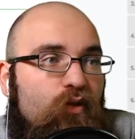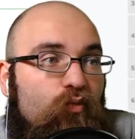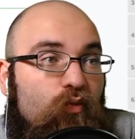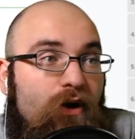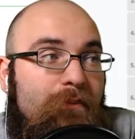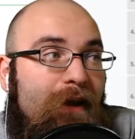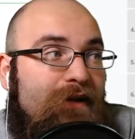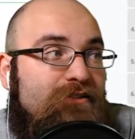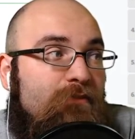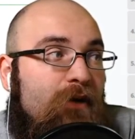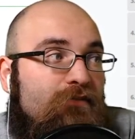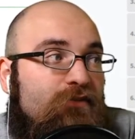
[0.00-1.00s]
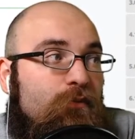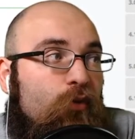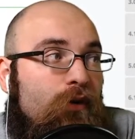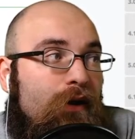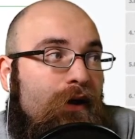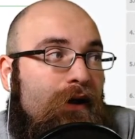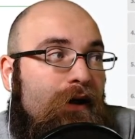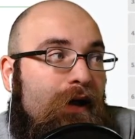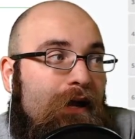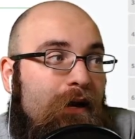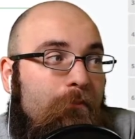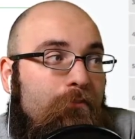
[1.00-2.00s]
running backs come off the board
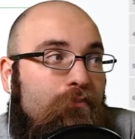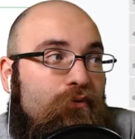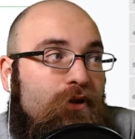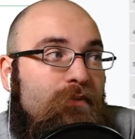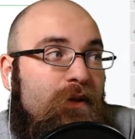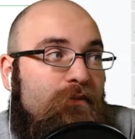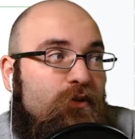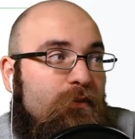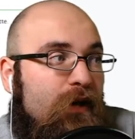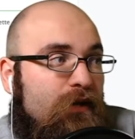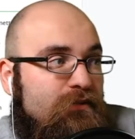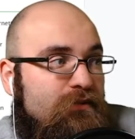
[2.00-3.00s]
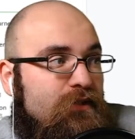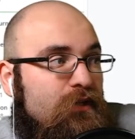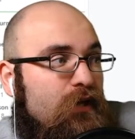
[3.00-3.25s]
at a premium, to be honest.